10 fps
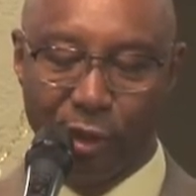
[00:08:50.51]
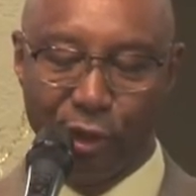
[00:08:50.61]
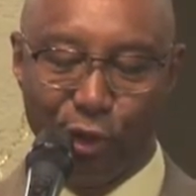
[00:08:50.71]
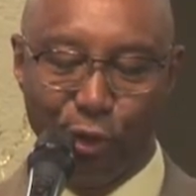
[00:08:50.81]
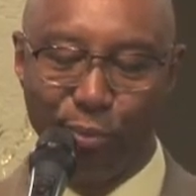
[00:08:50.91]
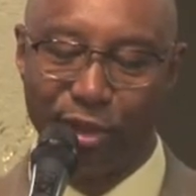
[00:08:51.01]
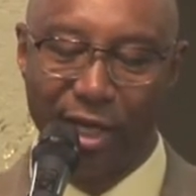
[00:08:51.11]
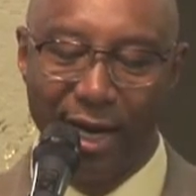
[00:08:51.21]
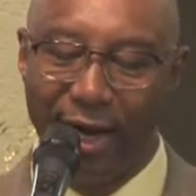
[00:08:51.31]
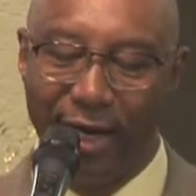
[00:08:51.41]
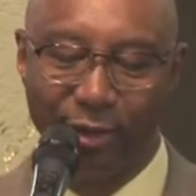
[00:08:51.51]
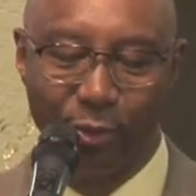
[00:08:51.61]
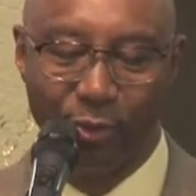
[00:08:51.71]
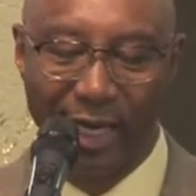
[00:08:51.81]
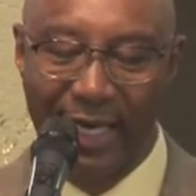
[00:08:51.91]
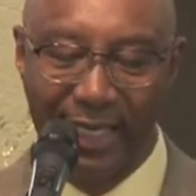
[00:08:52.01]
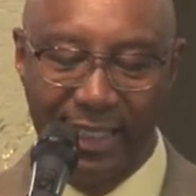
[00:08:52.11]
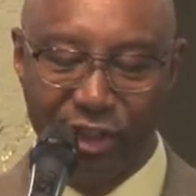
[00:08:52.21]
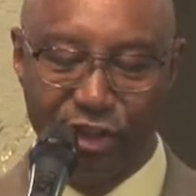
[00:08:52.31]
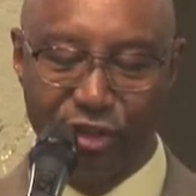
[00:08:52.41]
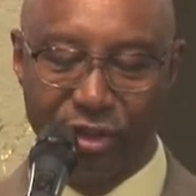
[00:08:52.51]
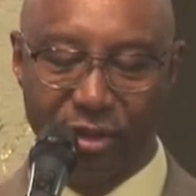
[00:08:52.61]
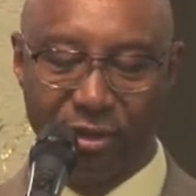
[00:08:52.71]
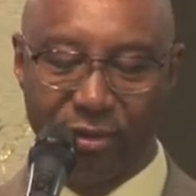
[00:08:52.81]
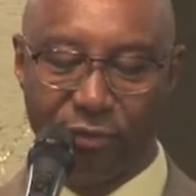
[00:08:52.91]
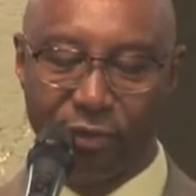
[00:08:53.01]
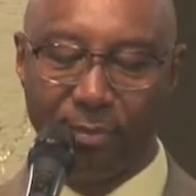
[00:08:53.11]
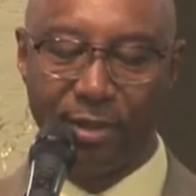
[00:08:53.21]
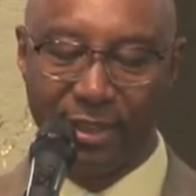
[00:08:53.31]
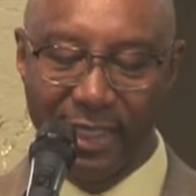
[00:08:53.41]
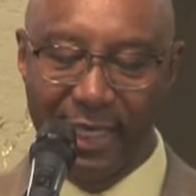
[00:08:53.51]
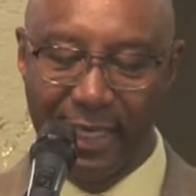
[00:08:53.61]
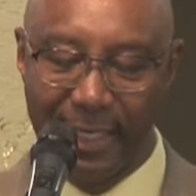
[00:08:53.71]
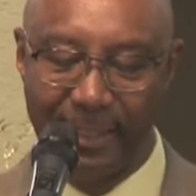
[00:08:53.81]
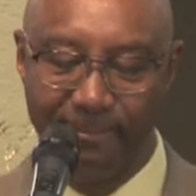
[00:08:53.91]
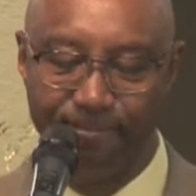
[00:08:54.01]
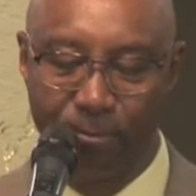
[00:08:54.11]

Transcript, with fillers: whom God raised from the dead,